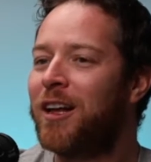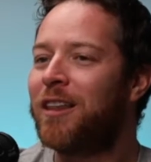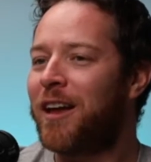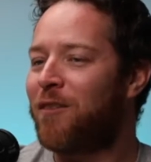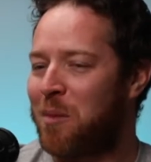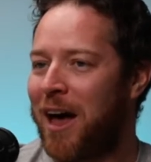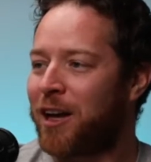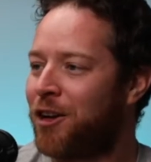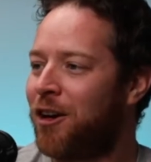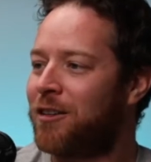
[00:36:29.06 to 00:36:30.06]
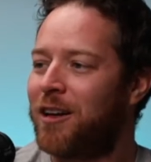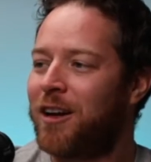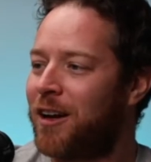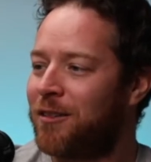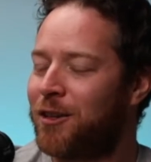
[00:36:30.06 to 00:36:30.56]
they have a backyard, they
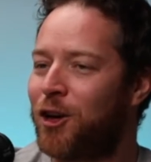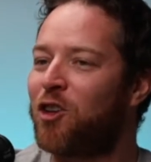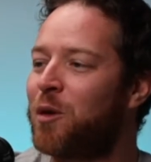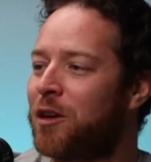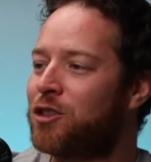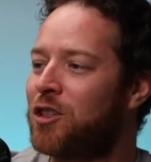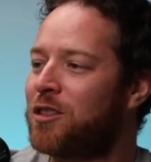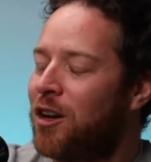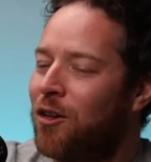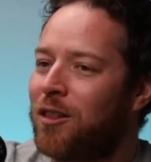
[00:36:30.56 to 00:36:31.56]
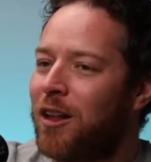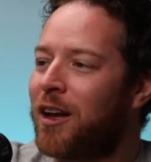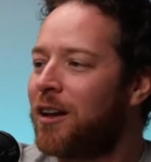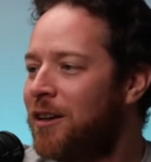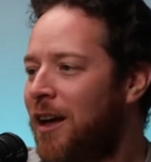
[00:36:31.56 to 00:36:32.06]
got but it's just they don't like
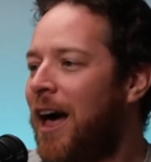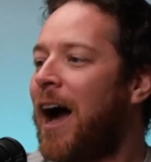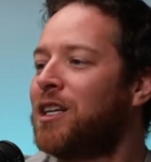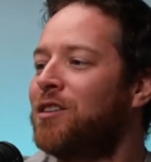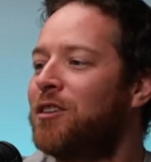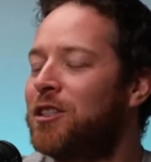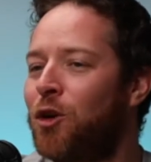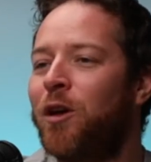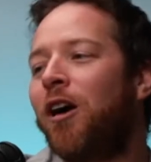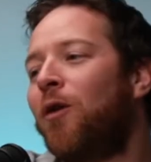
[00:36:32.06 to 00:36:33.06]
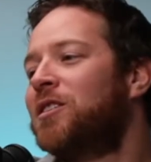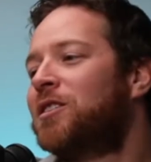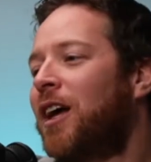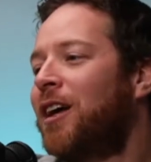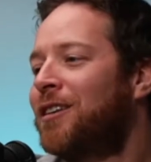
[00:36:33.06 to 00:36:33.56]
actively. So we always
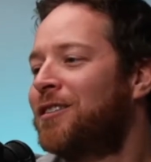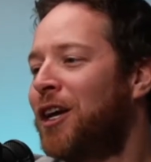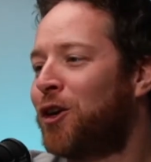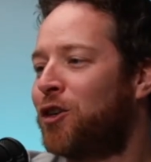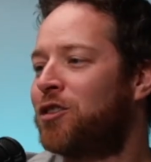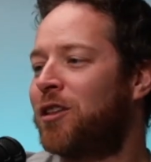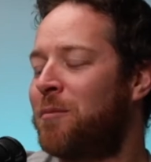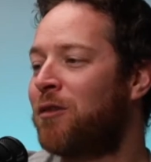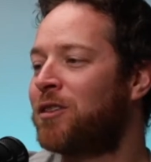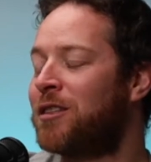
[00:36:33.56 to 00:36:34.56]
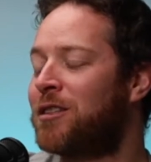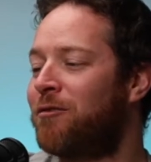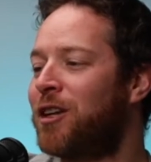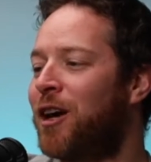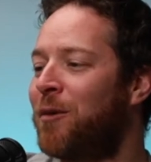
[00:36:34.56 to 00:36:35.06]
take her to the mountains every
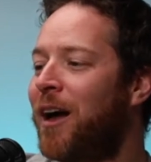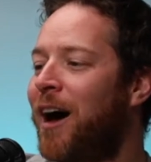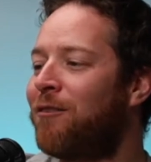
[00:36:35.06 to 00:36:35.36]
time we have her.